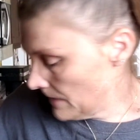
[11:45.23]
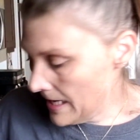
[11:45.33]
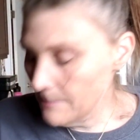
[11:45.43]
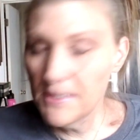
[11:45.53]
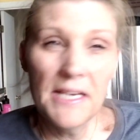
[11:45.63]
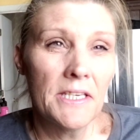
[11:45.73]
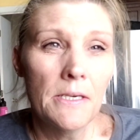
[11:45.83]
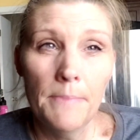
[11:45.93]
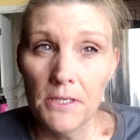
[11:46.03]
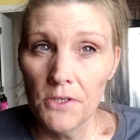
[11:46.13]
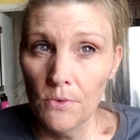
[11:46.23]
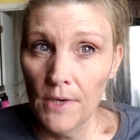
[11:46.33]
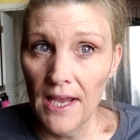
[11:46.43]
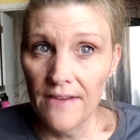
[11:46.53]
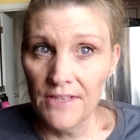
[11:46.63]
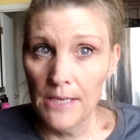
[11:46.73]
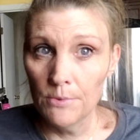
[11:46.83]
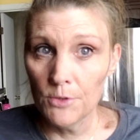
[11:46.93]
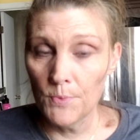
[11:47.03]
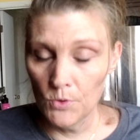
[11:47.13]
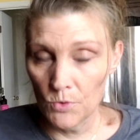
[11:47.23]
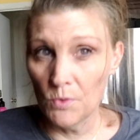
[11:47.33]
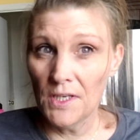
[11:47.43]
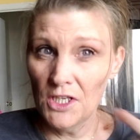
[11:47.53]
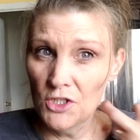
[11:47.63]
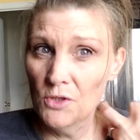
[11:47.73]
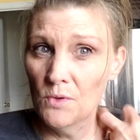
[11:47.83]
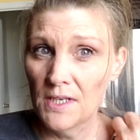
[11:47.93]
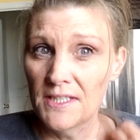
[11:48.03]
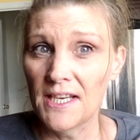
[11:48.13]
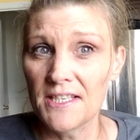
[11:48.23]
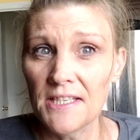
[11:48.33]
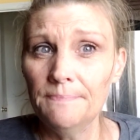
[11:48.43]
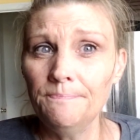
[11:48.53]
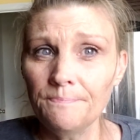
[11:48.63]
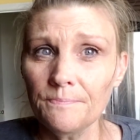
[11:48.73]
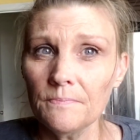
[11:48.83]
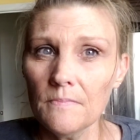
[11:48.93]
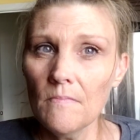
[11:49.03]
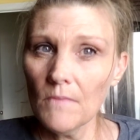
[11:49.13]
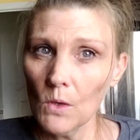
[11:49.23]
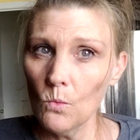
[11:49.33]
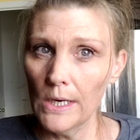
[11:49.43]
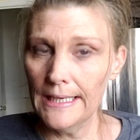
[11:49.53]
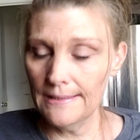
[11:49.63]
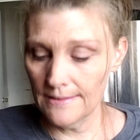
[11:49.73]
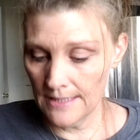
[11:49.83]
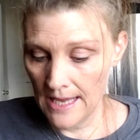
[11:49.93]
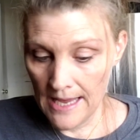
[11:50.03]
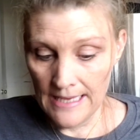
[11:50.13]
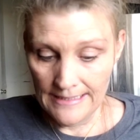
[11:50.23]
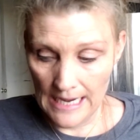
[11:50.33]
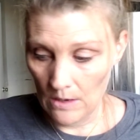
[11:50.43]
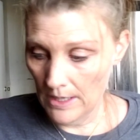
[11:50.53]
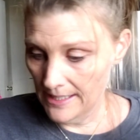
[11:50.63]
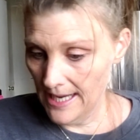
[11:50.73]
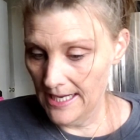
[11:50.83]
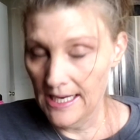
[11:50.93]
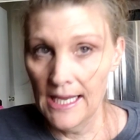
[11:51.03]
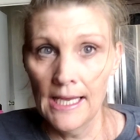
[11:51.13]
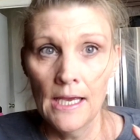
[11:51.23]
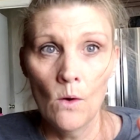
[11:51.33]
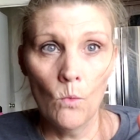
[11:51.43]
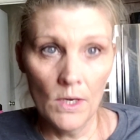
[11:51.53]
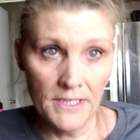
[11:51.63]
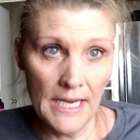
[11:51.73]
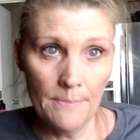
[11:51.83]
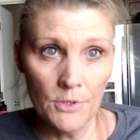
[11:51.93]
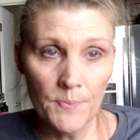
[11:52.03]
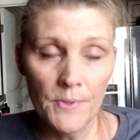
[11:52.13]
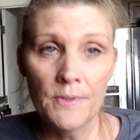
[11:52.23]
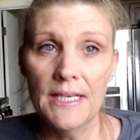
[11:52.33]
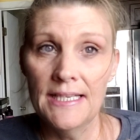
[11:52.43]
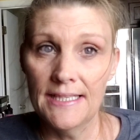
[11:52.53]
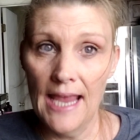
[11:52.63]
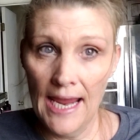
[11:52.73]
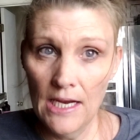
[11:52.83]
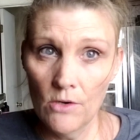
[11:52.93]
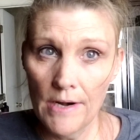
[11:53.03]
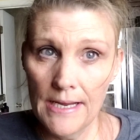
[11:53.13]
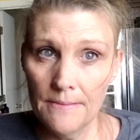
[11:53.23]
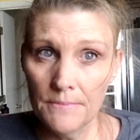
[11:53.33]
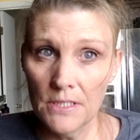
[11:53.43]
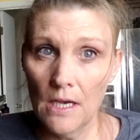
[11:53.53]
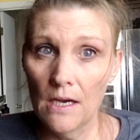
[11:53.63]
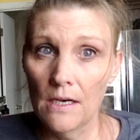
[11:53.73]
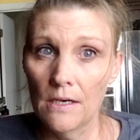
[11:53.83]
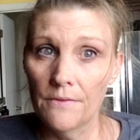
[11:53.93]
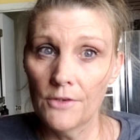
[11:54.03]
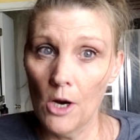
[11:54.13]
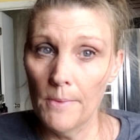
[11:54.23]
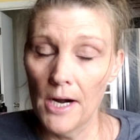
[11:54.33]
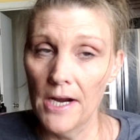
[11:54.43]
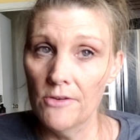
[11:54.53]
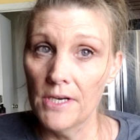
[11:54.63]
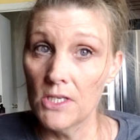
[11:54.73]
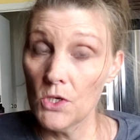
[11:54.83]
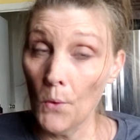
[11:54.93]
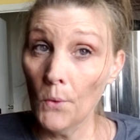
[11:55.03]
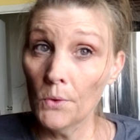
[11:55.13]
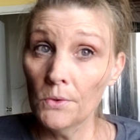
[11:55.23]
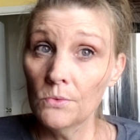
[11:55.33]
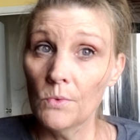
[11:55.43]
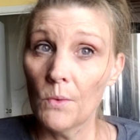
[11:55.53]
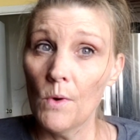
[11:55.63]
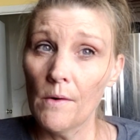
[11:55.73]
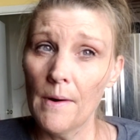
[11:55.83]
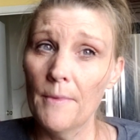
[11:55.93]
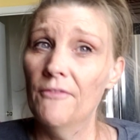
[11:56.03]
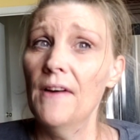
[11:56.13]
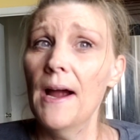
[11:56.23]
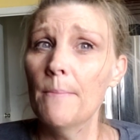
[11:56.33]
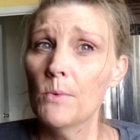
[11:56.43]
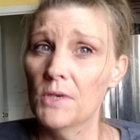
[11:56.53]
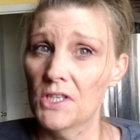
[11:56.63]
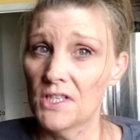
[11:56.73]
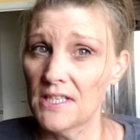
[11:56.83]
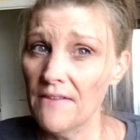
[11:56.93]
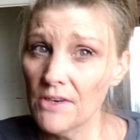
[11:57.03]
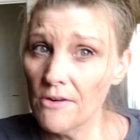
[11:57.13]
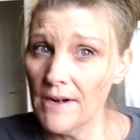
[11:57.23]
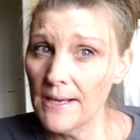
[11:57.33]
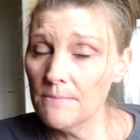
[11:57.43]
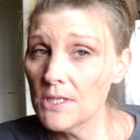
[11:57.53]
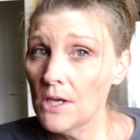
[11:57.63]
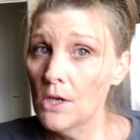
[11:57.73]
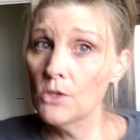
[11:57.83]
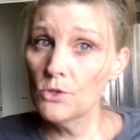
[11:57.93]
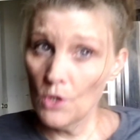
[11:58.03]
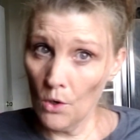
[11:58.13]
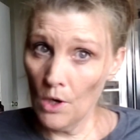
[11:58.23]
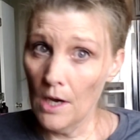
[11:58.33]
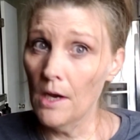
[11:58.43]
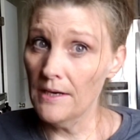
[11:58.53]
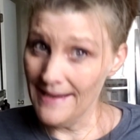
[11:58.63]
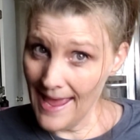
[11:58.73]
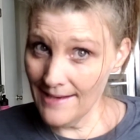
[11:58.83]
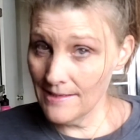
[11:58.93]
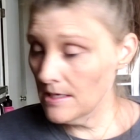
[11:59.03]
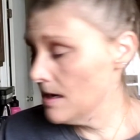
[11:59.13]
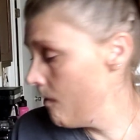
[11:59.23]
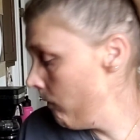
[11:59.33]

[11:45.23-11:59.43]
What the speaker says: I'm guessing about 2.5 tablespoons will get you a dozen wings. Now, again, 1 tablespoon is 8 grams of carbohydrates total, with 1 gram of fiber, which is 7 grams net.